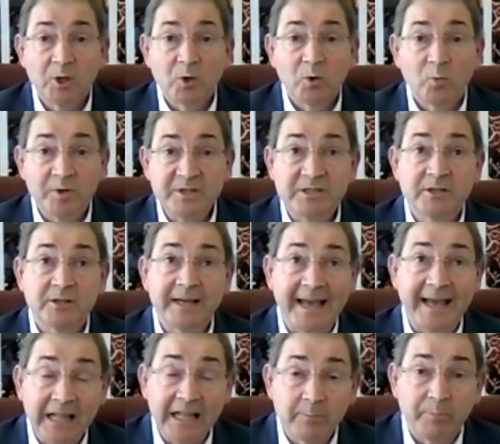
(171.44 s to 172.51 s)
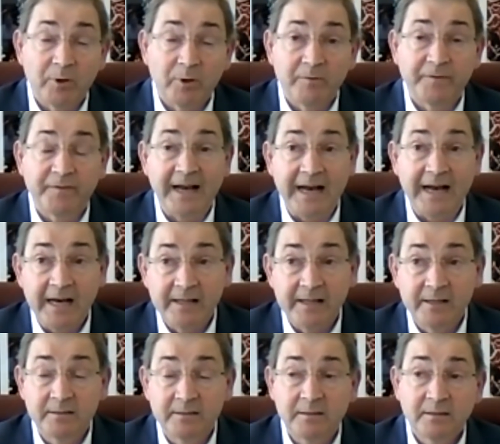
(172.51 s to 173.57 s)
with the help of
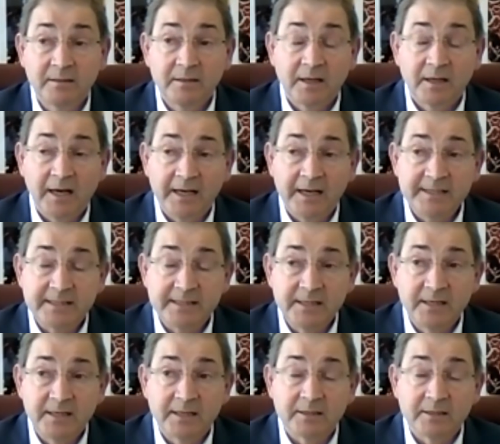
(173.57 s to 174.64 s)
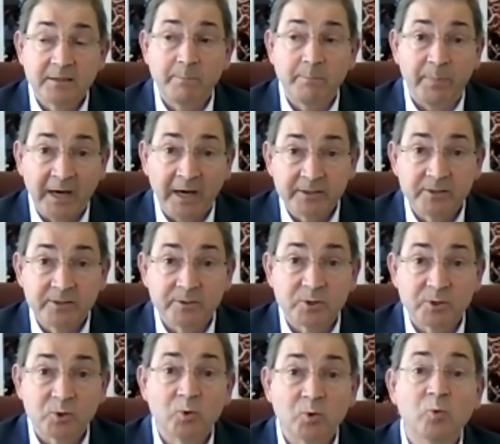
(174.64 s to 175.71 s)
other, I think,
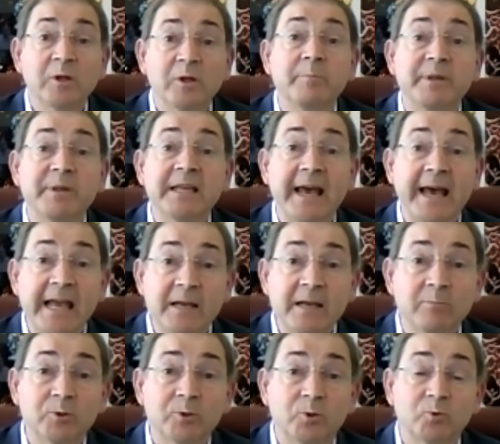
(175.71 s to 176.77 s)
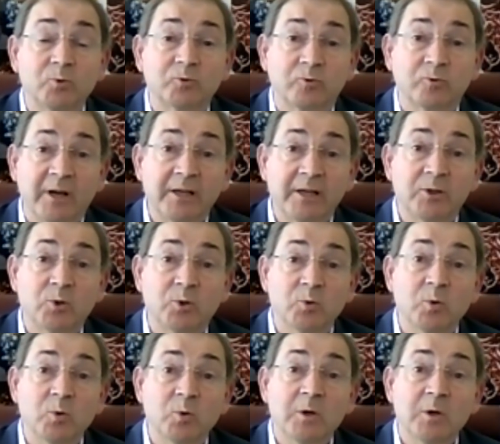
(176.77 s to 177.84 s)
partners who will be able to try
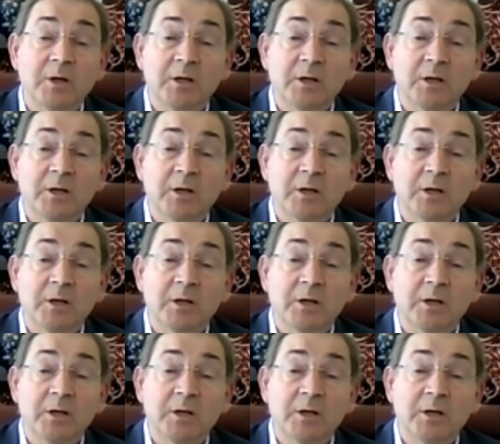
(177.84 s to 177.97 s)
to